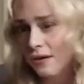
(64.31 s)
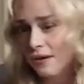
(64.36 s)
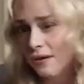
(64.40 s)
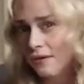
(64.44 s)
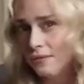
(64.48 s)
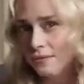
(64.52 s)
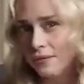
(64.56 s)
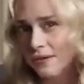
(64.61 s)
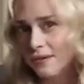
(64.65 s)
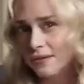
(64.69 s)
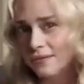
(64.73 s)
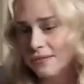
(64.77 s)

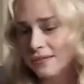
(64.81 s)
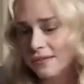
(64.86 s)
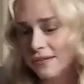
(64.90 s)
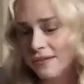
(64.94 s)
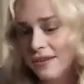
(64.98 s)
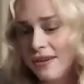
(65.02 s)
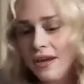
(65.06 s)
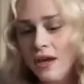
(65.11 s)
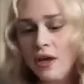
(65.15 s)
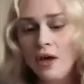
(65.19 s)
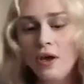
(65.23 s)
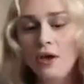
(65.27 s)
R. R.
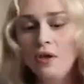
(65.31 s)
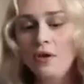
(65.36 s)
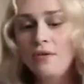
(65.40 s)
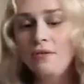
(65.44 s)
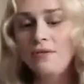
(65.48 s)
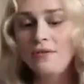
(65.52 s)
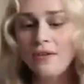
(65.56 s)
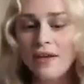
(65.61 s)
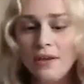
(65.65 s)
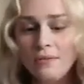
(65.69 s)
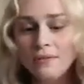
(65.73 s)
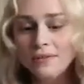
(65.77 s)
Martin, who
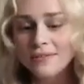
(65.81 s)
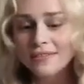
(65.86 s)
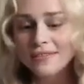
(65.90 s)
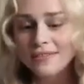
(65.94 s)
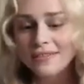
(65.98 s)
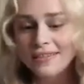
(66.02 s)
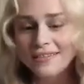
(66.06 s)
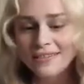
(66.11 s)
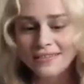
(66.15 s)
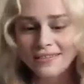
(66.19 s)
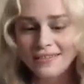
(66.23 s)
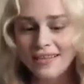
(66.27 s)

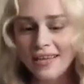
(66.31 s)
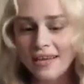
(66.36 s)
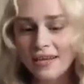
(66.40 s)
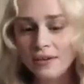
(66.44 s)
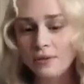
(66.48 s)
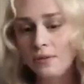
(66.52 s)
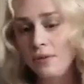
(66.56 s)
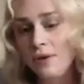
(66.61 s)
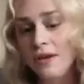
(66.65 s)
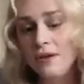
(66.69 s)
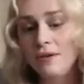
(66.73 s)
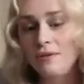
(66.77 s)
famously
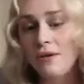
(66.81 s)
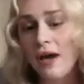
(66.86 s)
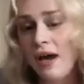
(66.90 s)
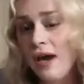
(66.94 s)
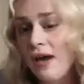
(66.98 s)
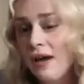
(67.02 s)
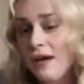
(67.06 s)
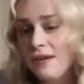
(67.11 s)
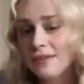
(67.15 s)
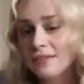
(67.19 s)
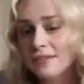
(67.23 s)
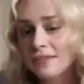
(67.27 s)
said when
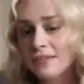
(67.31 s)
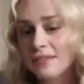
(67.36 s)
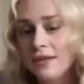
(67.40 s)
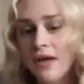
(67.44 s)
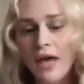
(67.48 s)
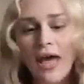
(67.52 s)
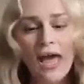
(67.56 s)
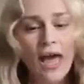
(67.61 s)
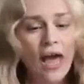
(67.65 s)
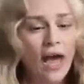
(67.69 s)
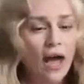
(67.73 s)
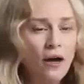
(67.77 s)
asked,
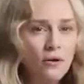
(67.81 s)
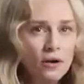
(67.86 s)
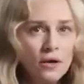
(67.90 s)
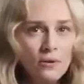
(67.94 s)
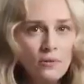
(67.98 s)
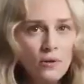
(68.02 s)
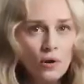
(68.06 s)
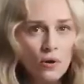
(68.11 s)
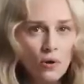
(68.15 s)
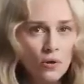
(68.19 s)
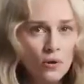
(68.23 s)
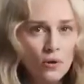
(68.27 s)
How
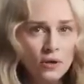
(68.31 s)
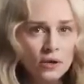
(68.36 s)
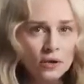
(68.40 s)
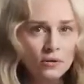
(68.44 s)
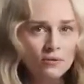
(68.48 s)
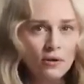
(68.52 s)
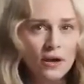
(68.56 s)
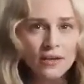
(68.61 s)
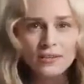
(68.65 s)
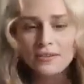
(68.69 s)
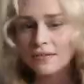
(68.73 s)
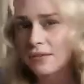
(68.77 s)
come you
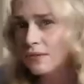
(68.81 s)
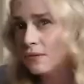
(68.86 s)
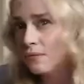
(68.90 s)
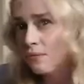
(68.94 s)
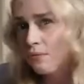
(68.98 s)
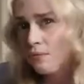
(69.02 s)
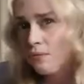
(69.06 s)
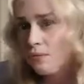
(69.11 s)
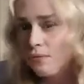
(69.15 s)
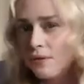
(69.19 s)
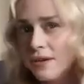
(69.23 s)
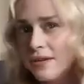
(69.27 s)
always write
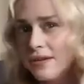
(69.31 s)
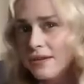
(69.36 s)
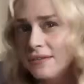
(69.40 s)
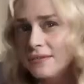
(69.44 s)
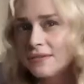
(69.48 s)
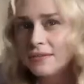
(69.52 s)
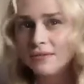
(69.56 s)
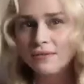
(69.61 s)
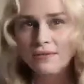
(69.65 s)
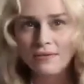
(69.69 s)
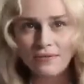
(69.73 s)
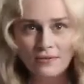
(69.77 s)
such
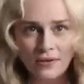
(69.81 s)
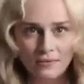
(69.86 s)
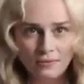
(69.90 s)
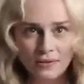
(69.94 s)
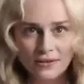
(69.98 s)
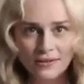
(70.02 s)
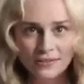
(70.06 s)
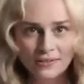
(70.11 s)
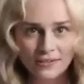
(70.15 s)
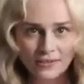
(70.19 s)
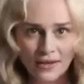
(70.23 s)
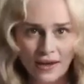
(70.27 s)
brilliant
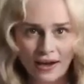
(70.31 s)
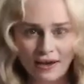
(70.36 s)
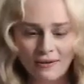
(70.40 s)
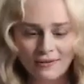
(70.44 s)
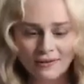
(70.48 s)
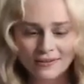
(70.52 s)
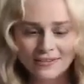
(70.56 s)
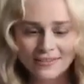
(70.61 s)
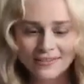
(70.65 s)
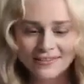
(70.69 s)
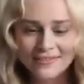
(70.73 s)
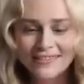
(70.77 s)
feminist
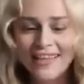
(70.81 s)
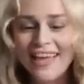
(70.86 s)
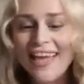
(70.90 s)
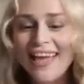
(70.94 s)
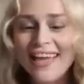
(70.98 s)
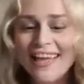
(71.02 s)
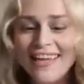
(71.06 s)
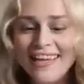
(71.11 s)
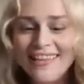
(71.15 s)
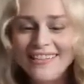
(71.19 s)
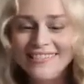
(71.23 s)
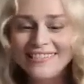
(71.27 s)
characters?
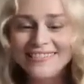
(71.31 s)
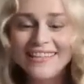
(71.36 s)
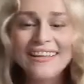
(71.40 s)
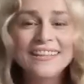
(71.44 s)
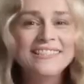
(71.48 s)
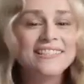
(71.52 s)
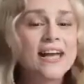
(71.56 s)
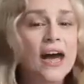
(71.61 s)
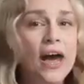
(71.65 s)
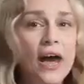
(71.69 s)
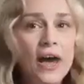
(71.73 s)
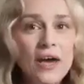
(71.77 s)
He
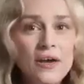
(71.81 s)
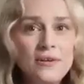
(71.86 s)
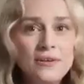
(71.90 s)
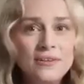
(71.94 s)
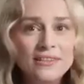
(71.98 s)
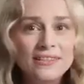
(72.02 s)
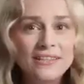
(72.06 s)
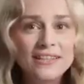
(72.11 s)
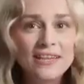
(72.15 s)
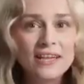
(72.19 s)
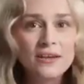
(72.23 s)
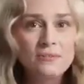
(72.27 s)
says, I
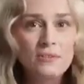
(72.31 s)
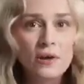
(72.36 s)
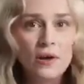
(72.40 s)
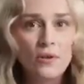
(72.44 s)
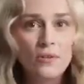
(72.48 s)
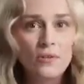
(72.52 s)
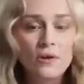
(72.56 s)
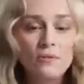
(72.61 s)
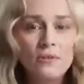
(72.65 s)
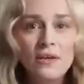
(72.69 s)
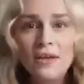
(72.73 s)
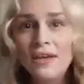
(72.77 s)
always think
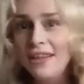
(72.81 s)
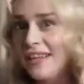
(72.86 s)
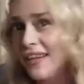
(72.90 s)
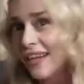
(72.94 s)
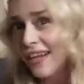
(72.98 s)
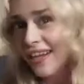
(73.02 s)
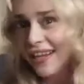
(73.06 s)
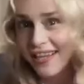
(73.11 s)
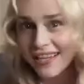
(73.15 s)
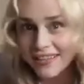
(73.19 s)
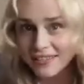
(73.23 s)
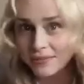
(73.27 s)
about women
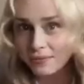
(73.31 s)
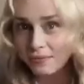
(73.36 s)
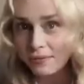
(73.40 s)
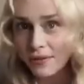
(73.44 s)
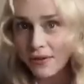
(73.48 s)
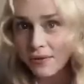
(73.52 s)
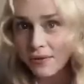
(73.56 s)
as